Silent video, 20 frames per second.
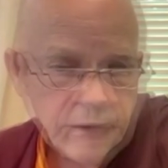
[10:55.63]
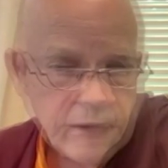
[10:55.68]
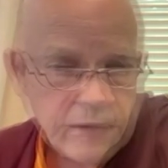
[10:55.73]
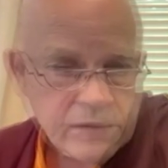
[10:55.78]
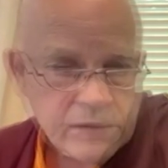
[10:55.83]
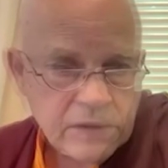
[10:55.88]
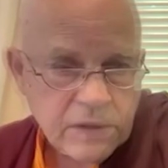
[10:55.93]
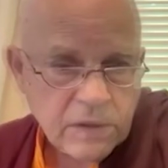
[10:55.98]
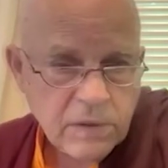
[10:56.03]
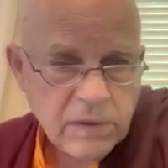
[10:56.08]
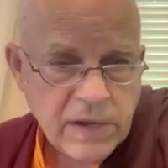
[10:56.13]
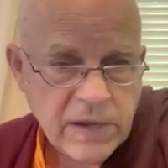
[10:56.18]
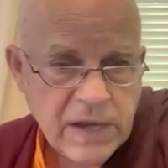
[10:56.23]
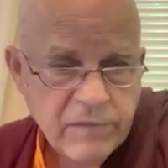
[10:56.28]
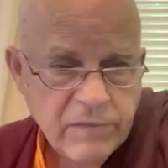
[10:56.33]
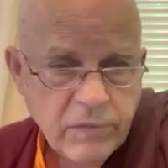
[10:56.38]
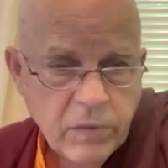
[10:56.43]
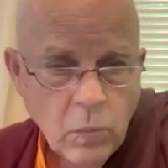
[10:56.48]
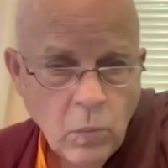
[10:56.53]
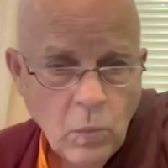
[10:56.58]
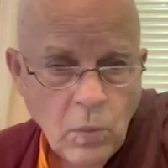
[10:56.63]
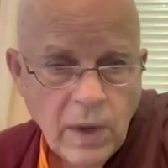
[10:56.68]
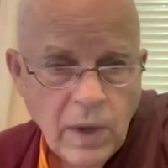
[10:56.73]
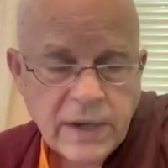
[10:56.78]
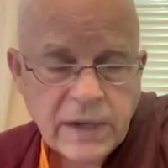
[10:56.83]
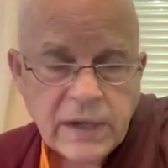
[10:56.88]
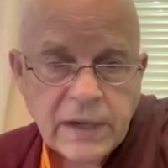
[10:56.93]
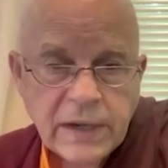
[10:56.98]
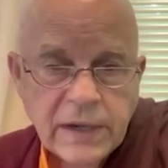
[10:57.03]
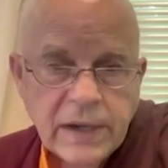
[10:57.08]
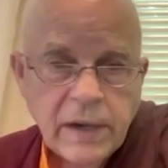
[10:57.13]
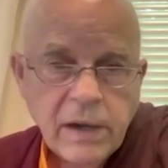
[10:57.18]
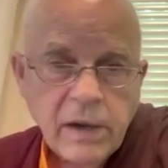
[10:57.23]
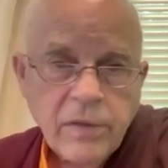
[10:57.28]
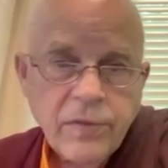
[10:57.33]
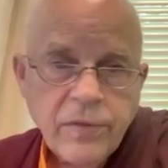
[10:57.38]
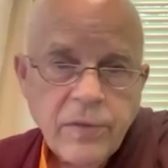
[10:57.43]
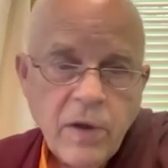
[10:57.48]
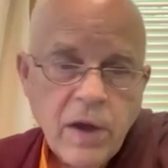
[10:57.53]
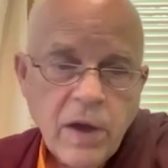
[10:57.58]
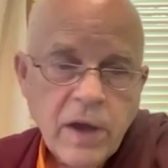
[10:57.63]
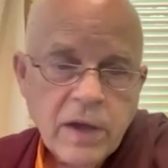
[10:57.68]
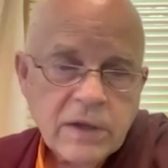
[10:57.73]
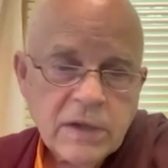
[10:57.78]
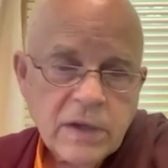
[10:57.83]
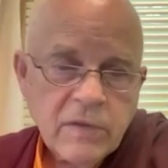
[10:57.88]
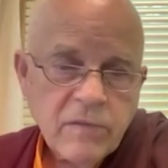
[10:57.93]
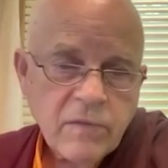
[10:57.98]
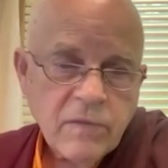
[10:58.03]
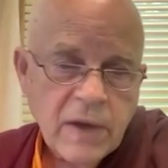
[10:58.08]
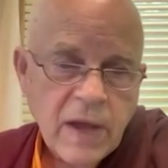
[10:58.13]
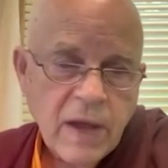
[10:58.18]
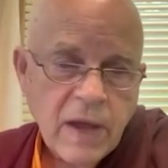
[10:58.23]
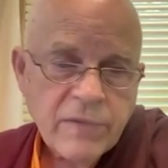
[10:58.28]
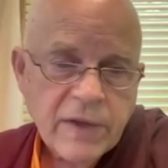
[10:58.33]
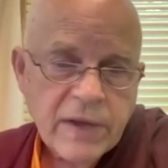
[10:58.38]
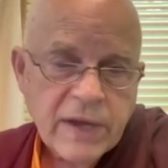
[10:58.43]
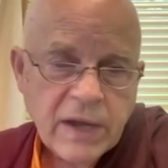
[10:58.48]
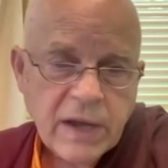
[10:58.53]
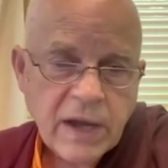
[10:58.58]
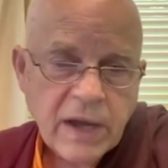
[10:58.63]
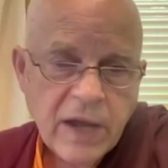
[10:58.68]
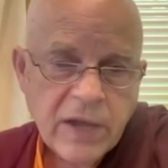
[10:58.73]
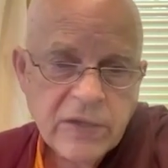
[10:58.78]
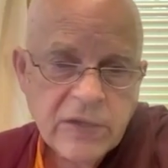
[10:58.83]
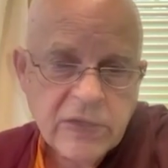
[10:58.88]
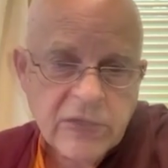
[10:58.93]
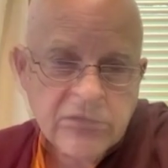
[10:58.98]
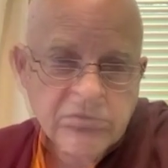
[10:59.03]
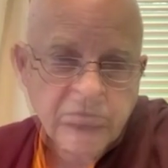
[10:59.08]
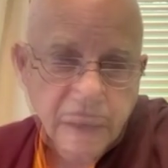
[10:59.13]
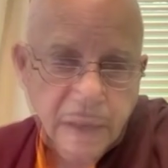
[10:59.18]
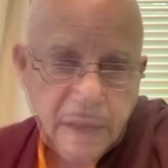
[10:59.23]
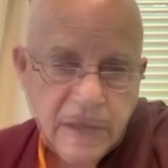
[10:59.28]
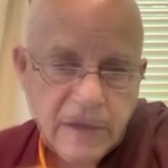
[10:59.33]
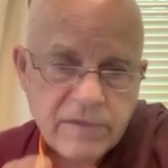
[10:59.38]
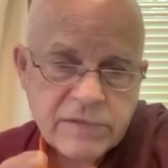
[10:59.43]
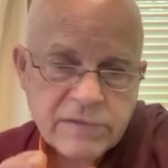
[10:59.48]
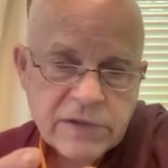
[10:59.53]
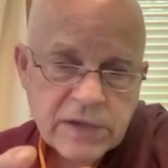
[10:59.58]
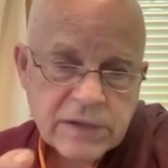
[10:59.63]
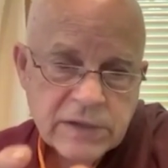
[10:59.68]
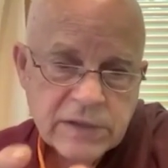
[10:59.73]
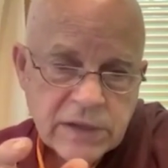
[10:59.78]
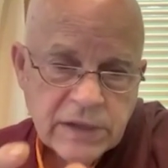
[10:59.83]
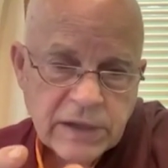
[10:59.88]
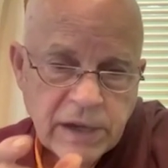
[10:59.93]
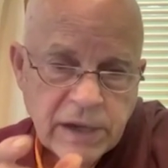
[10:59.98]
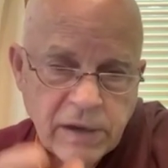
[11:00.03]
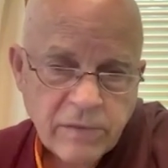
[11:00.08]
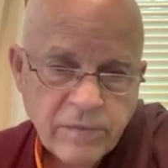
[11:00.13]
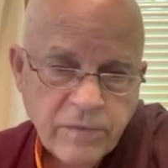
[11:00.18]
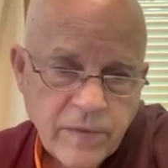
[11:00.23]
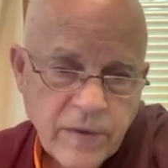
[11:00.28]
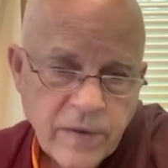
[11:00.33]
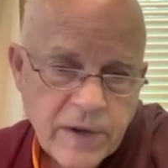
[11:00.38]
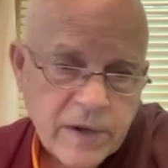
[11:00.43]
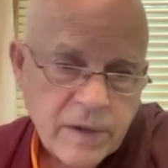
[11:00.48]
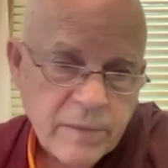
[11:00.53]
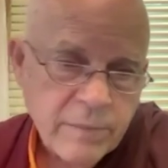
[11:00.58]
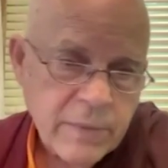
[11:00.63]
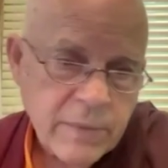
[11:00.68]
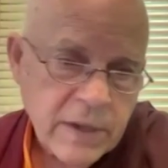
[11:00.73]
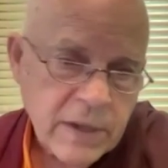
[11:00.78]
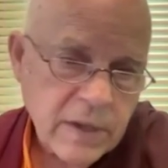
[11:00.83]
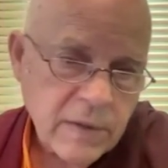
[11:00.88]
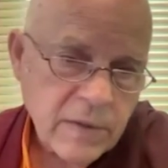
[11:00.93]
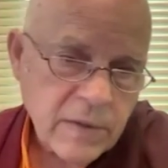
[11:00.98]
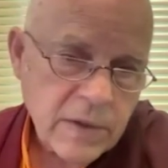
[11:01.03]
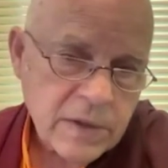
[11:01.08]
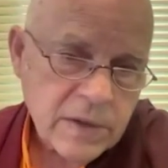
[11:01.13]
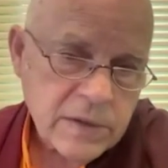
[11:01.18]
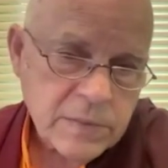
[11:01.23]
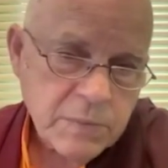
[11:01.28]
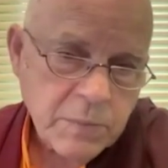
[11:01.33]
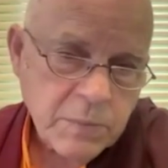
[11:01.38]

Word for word: So, even one little thought of loving kindness gives us a little freedom in this